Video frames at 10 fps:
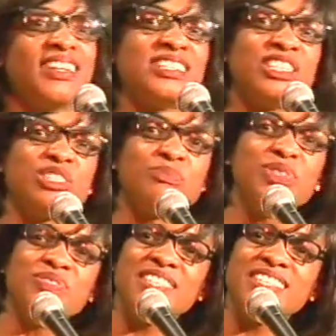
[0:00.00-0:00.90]
I did some
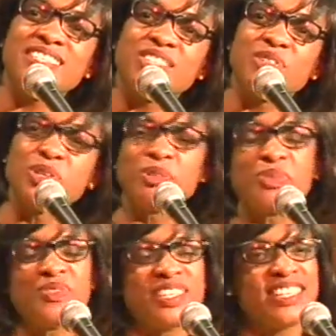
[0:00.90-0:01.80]
movies and a horror
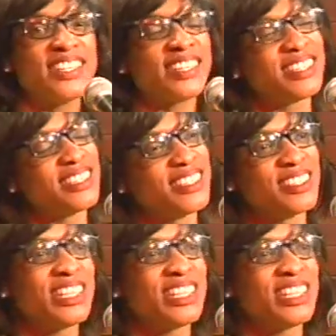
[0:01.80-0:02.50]
movie and a